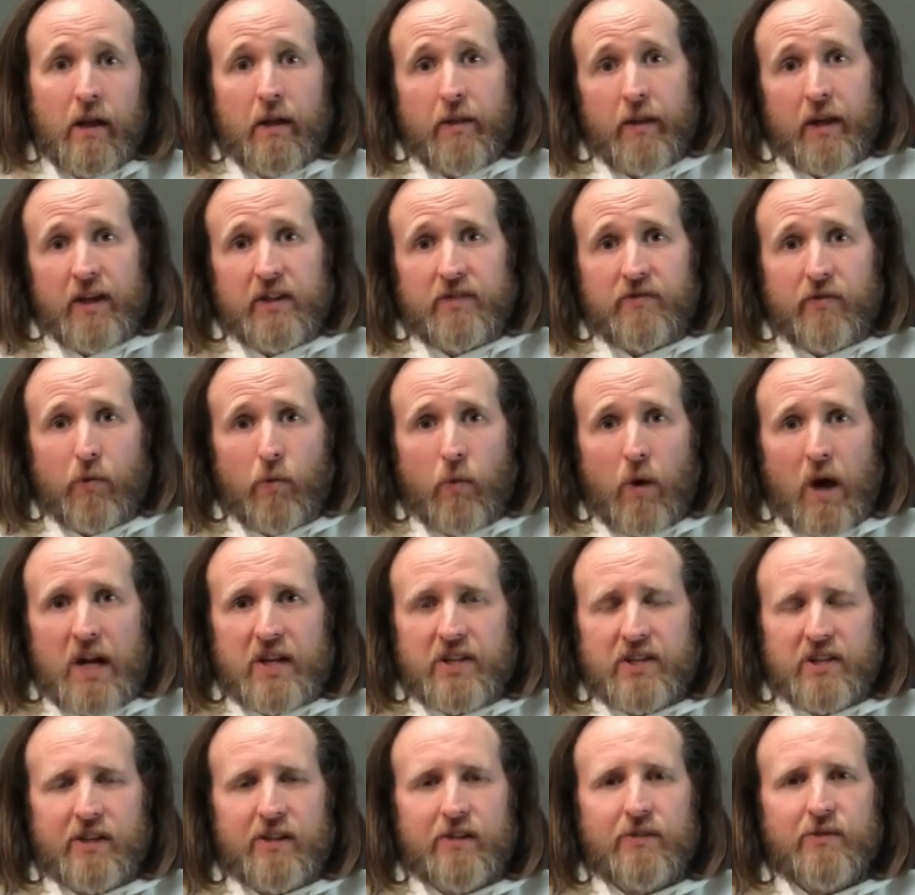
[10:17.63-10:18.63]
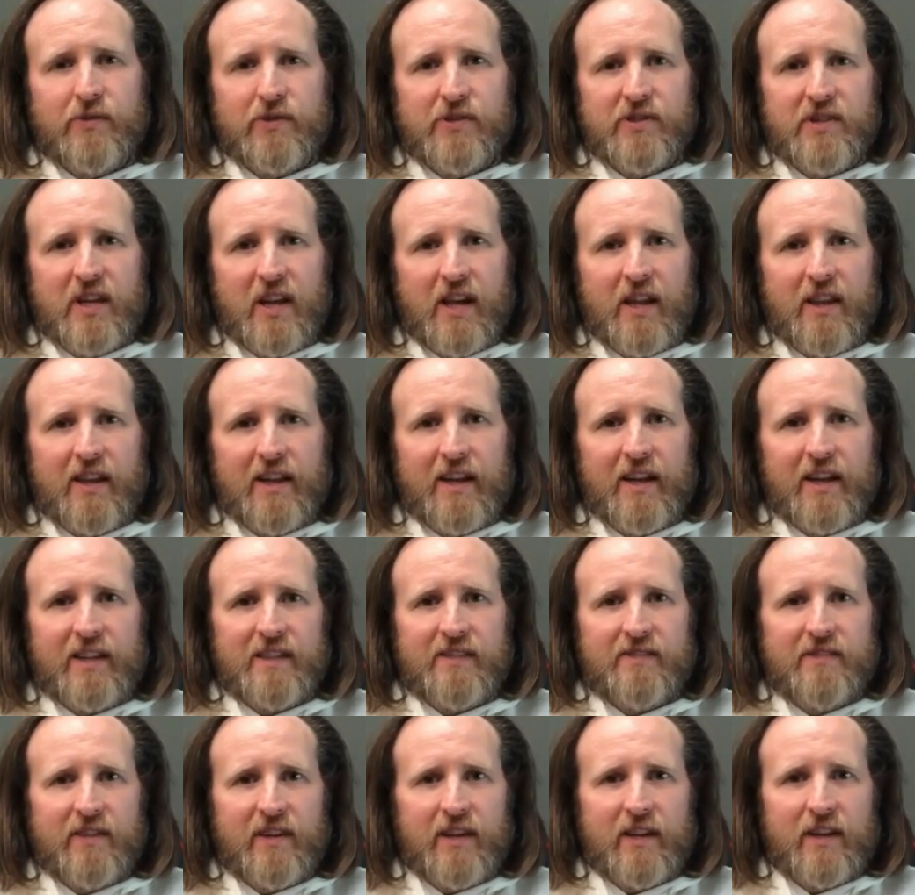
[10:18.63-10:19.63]
Thanks for watching. We'll see you on the
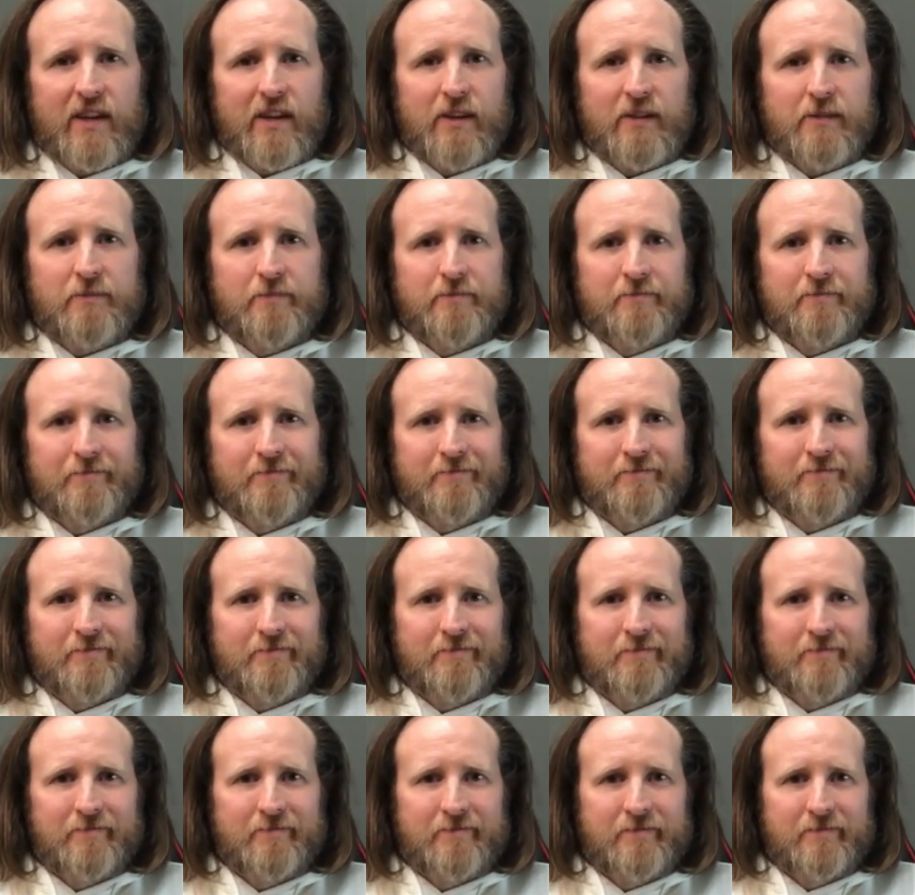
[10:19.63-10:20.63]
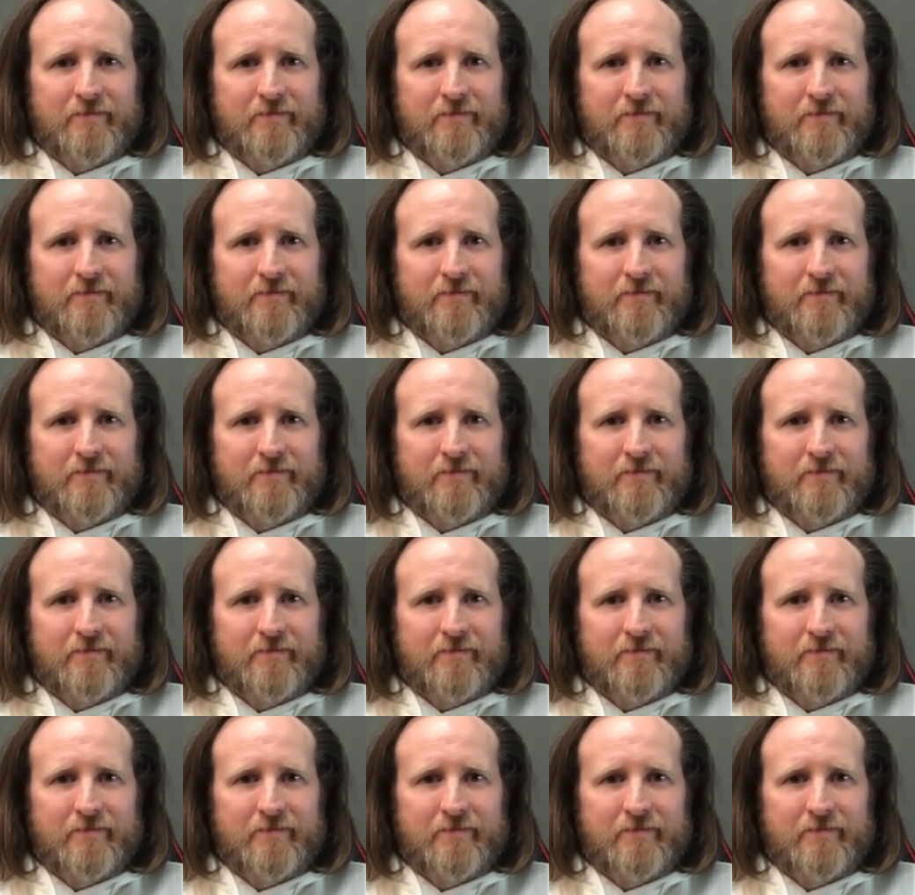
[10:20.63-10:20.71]
next video.